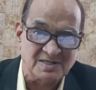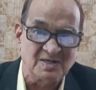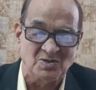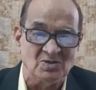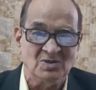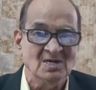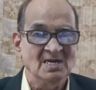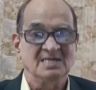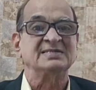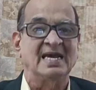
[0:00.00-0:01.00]
You know,
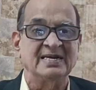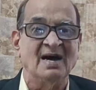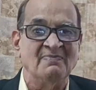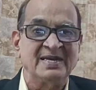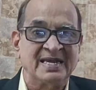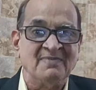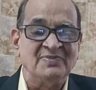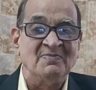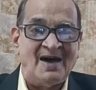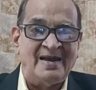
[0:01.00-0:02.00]
China became
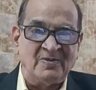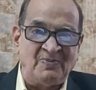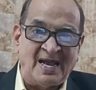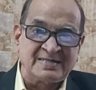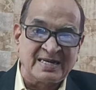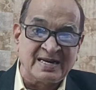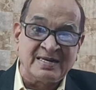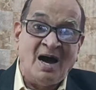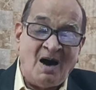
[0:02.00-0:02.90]
the manufacturing